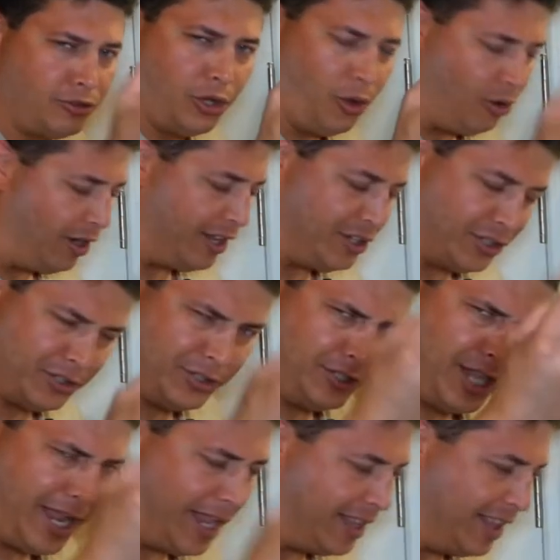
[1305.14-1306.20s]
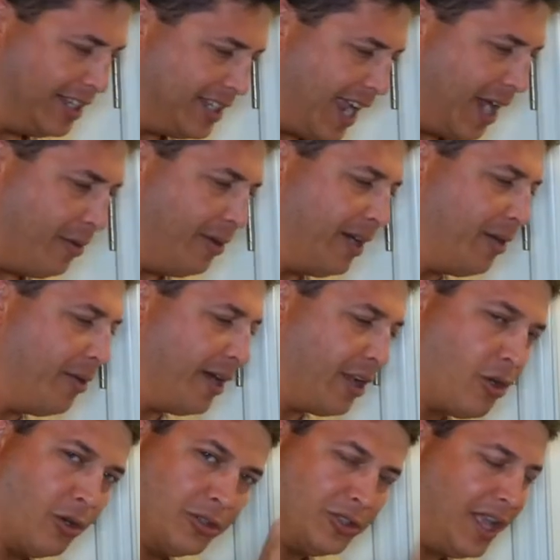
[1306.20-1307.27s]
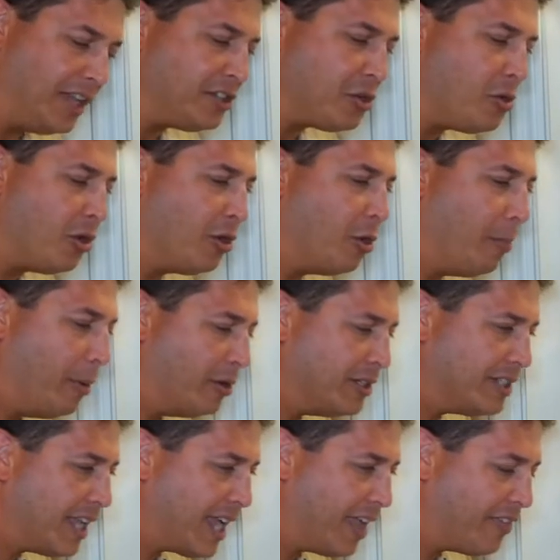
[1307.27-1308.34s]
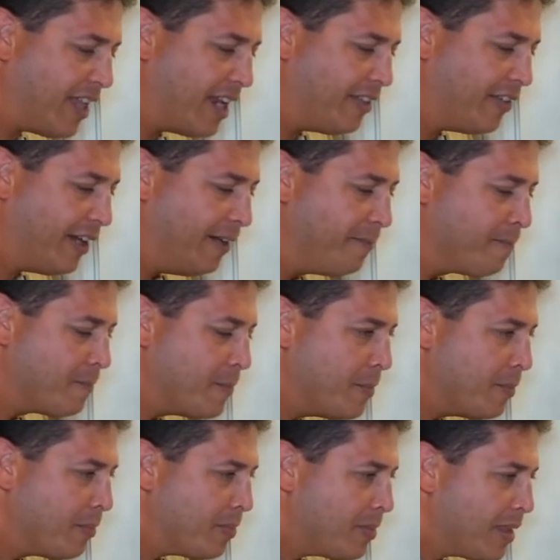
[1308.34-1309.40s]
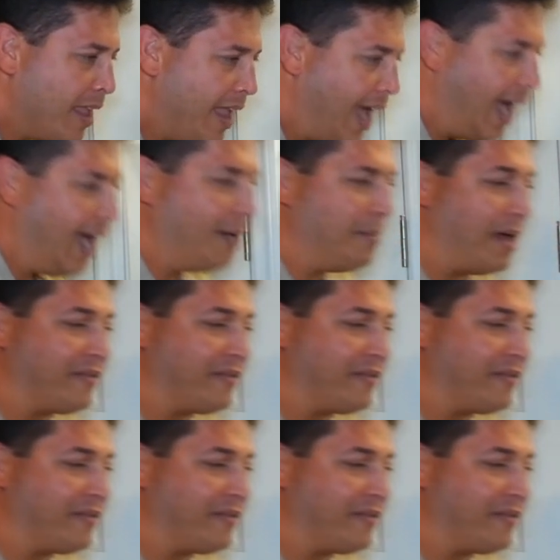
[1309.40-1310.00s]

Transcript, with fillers: Totally just digging this guy. Really, really cool. So that's a cool little bonus. I got that in there.